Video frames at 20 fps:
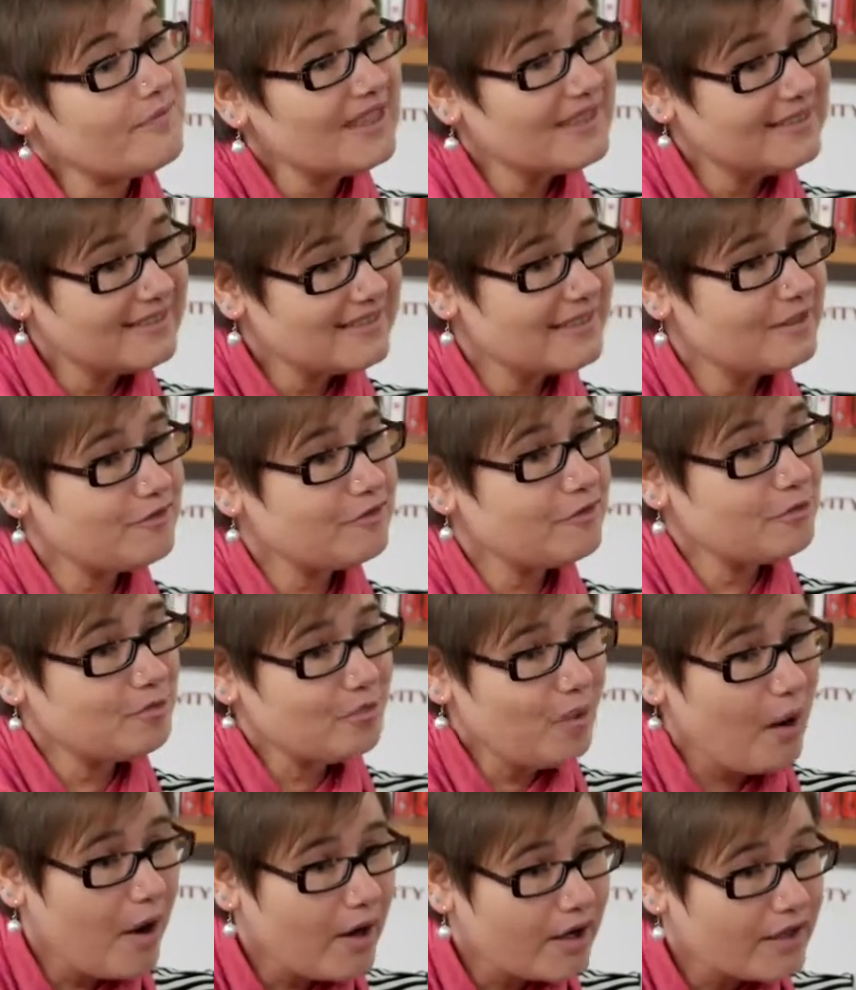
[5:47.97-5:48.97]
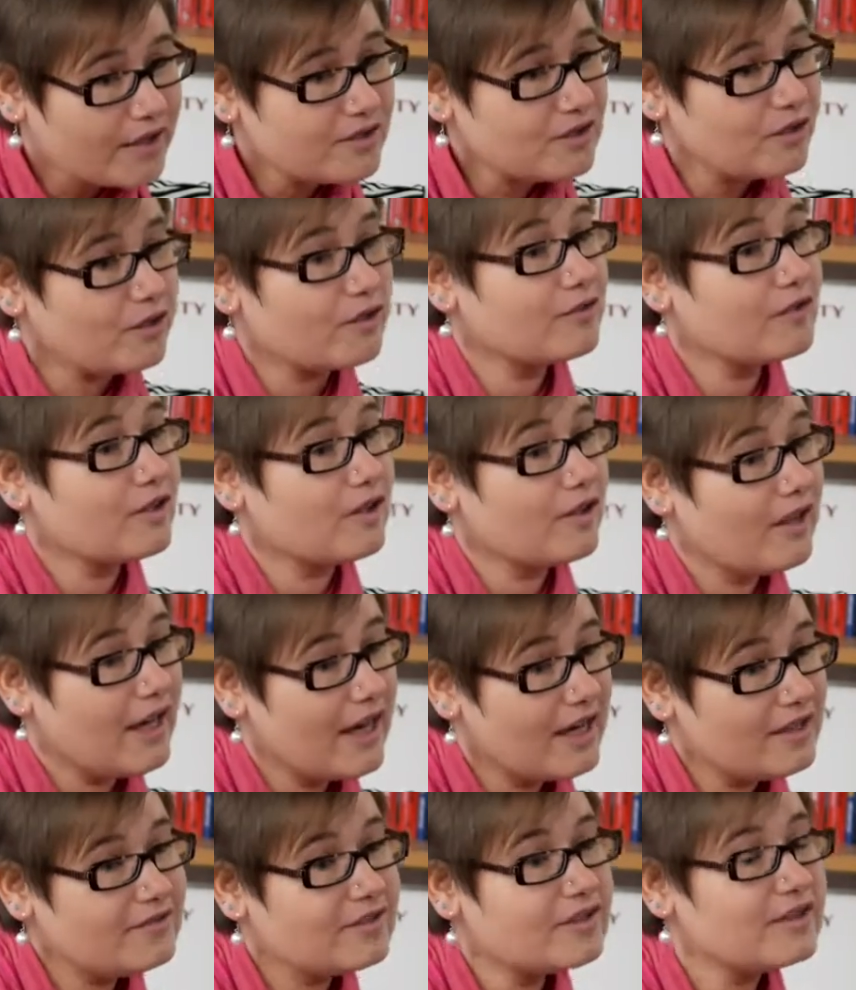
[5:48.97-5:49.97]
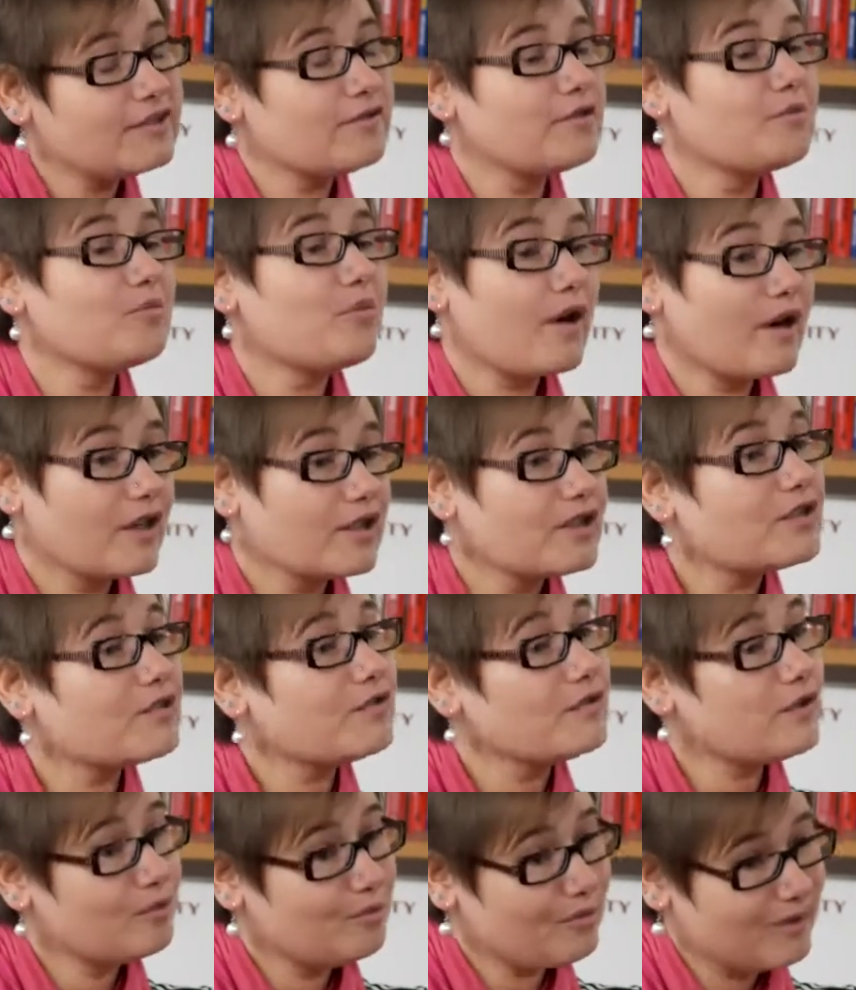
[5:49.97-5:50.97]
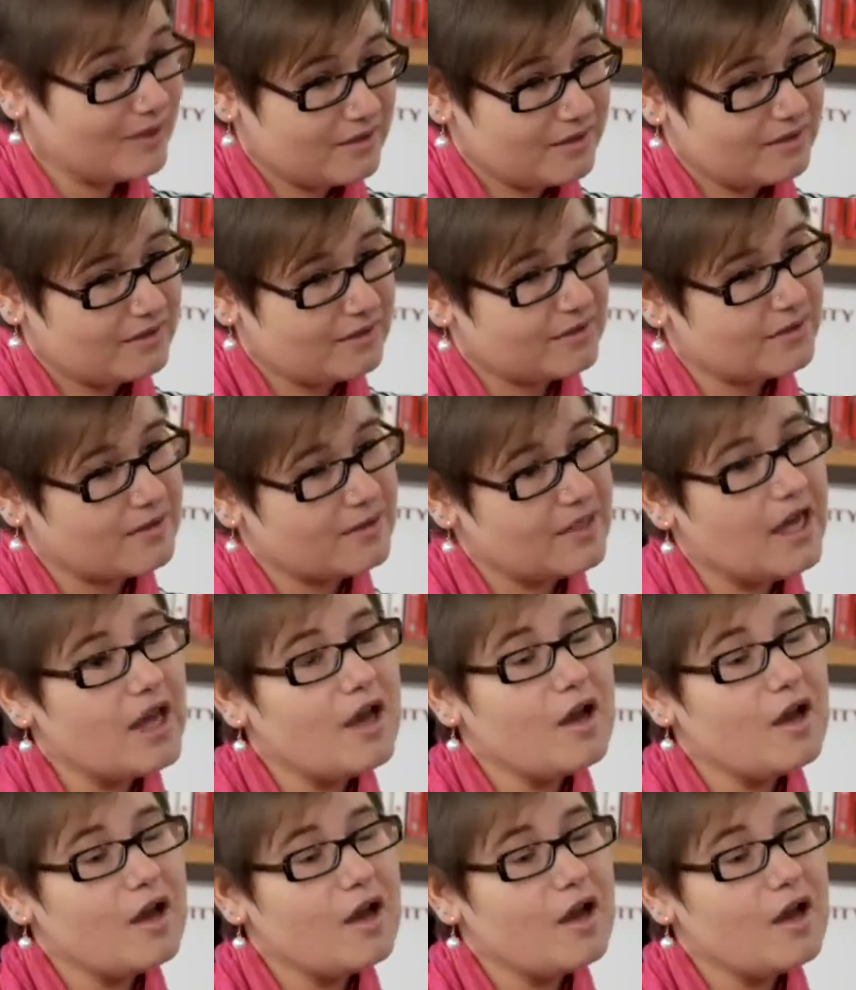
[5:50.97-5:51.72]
in different parts of your life, in different parts of your business.